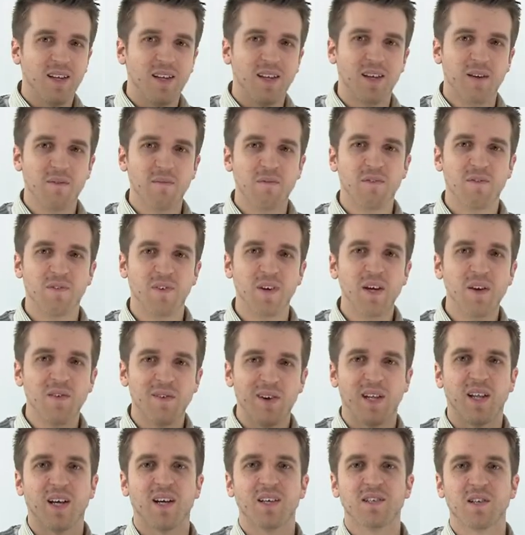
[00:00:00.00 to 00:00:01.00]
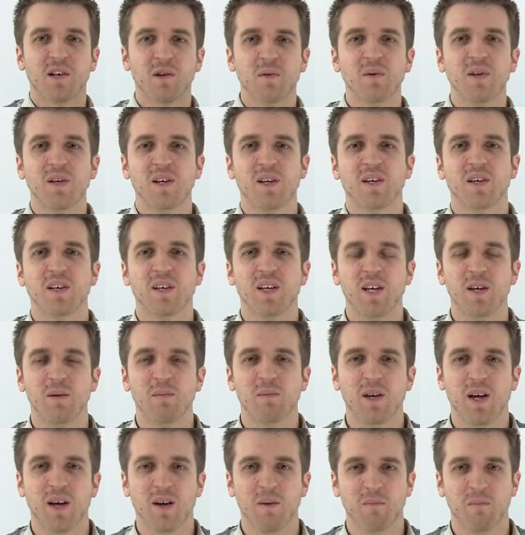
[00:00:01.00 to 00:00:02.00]
in theory, that's only going to
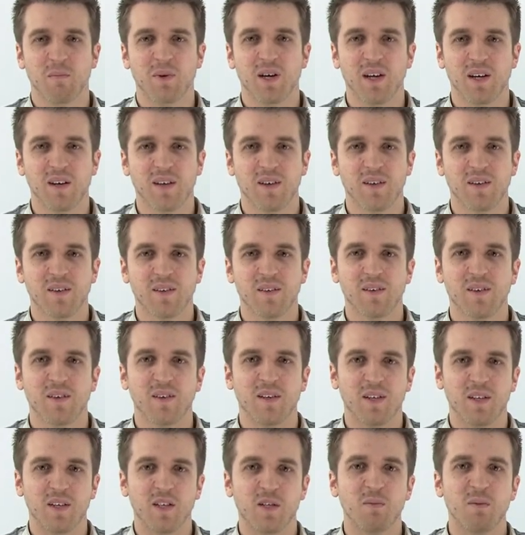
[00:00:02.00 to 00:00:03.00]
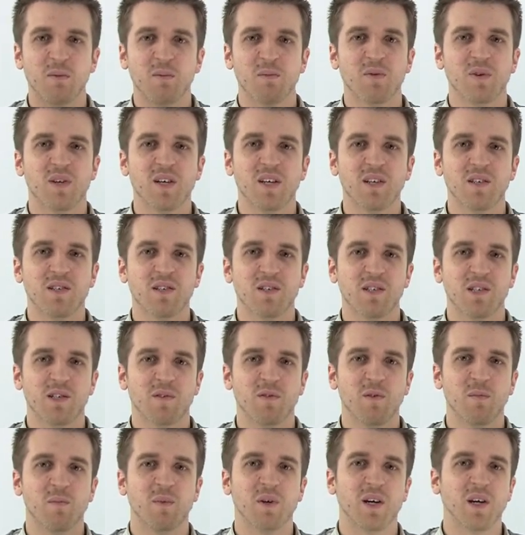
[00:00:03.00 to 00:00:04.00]
keep getting bigger. There's been predictions
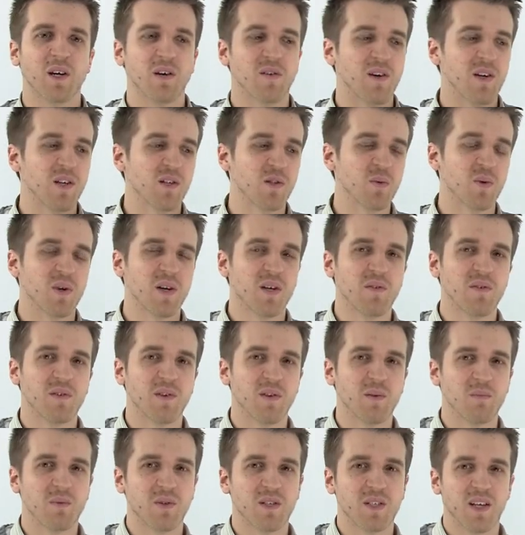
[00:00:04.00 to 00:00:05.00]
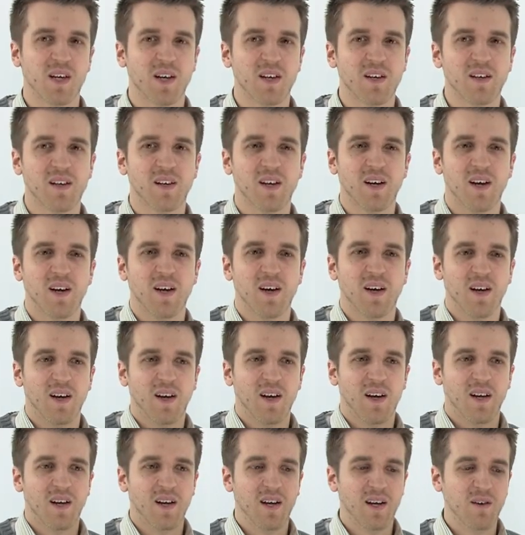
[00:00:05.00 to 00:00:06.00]
of it being around 25%.
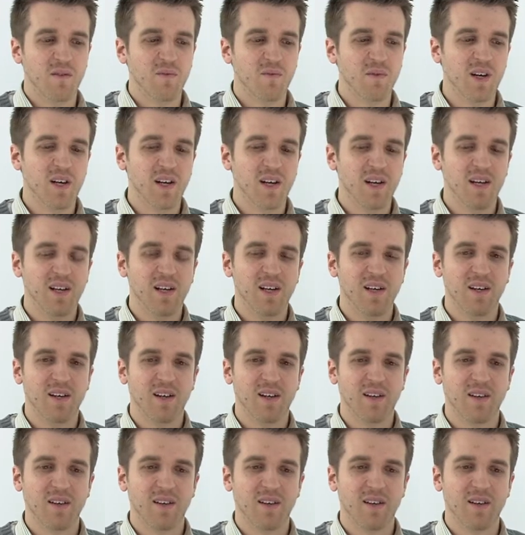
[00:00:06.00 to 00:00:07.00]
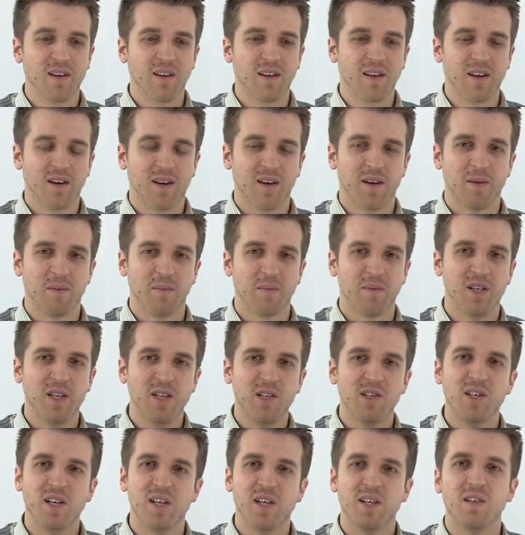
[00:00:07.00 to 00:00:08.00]
In really
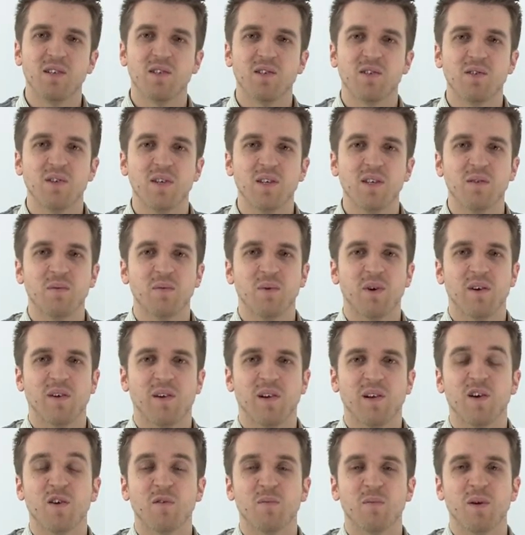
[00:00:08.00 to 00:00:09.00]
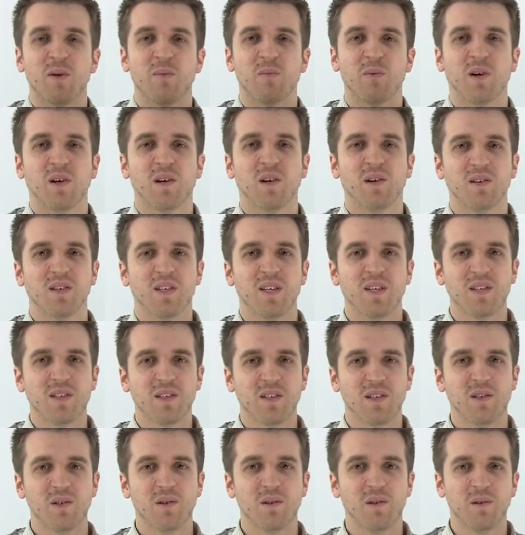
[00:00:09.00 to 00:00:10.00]
niche industries where a lot of people are logged
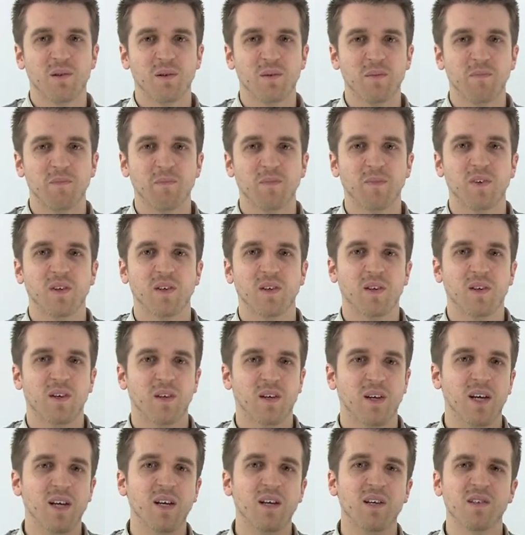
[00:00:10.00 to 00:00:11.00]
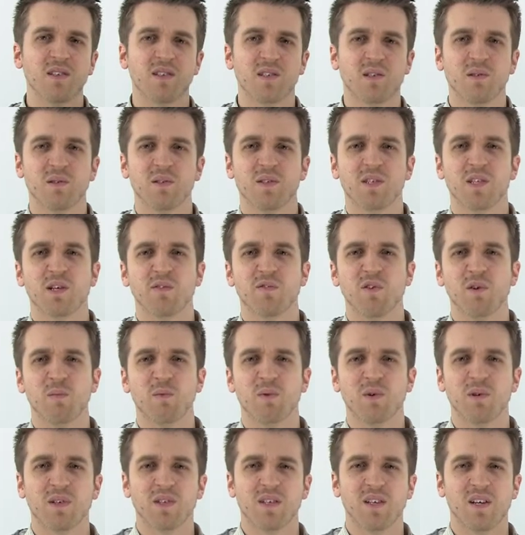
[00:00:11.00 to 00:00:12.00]
into Google, e-consultancy
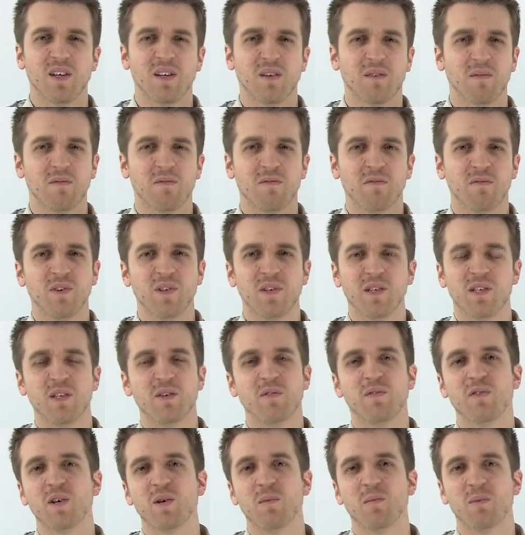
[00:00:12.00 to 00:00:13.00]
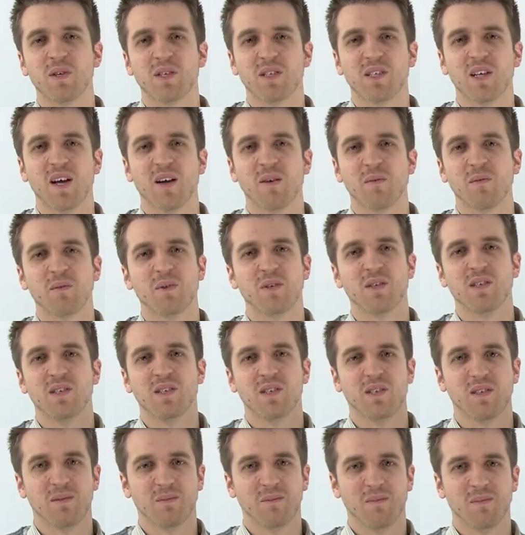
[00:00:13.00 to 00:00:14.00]
reported at 33%, which
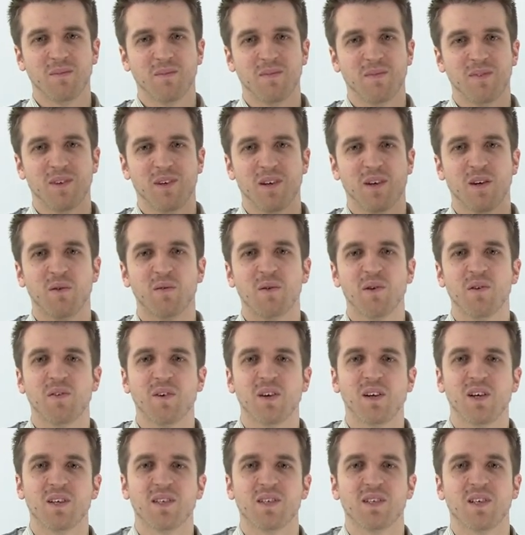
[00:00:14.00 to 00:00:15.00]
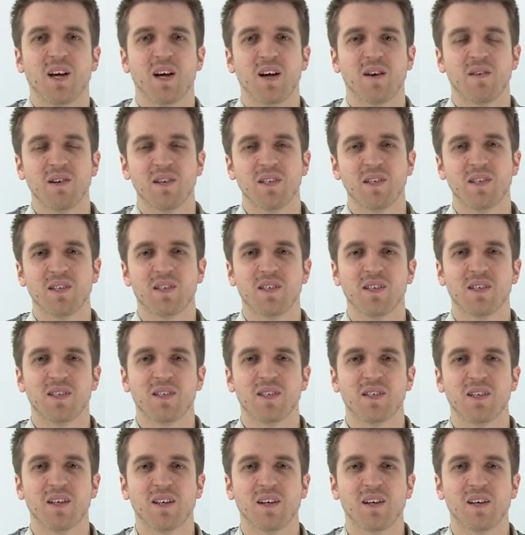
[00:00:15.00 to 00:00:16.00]
is a horrifically scary
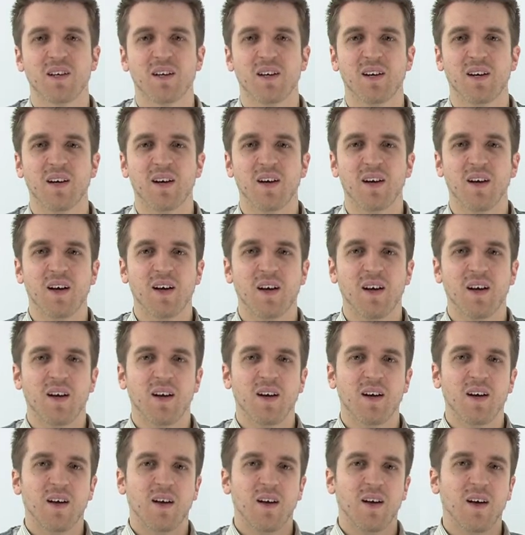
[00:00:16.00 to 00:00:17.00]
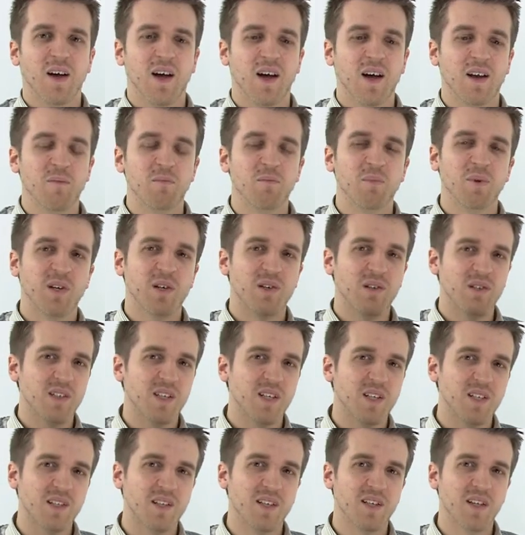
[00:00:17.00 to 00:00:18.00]
statistic. And because
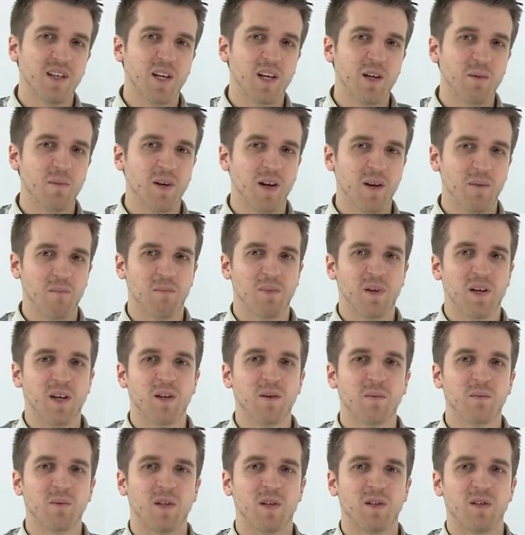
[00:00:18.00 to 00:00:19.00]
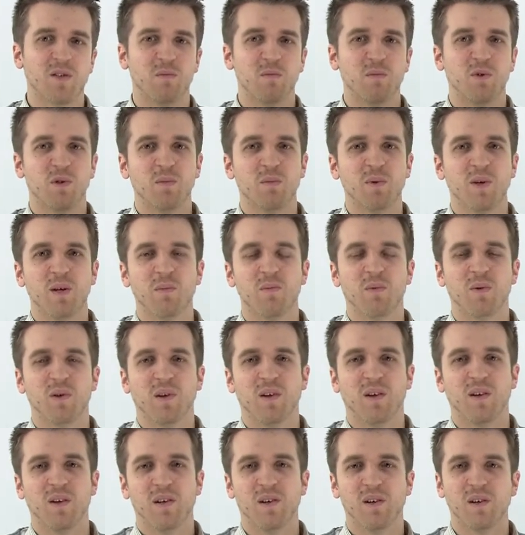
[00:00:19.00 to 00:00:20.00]
that's going to keep getting bigger, because more people
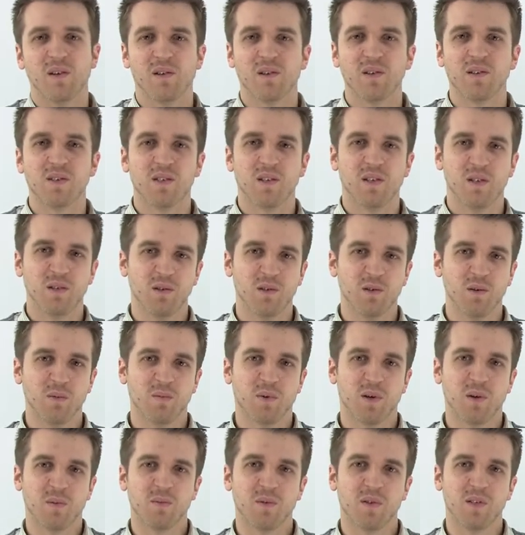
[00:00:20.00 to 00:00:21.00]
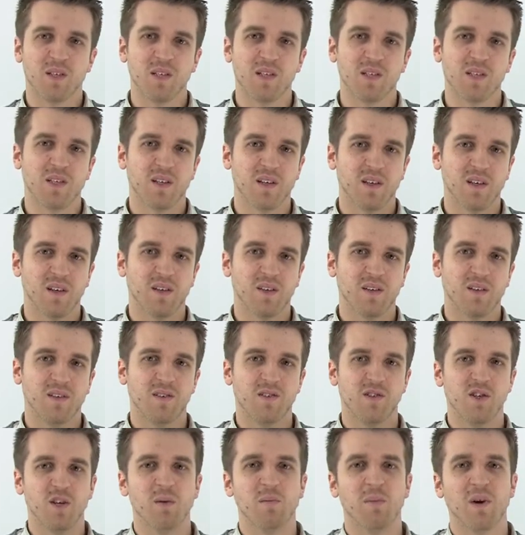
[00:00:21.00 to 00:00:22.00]
are log on to Google properties like
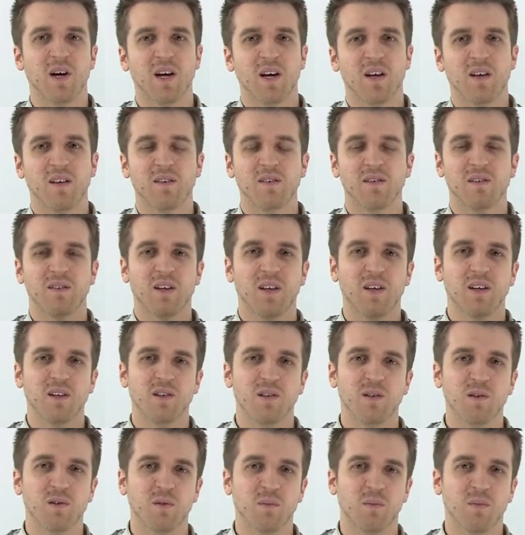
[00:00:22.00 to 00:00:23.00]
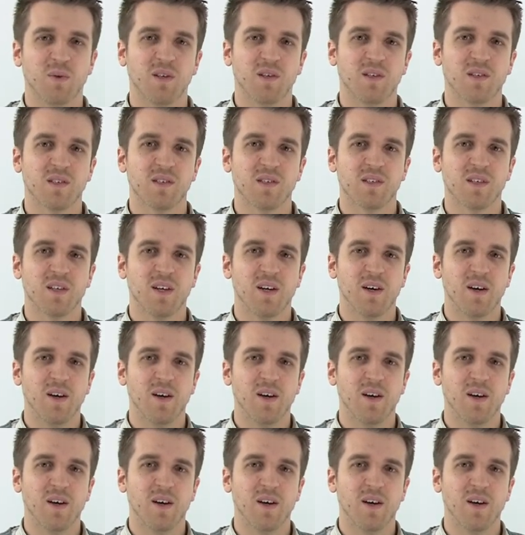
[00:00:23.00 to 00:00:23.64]
Gmail and Google Plus,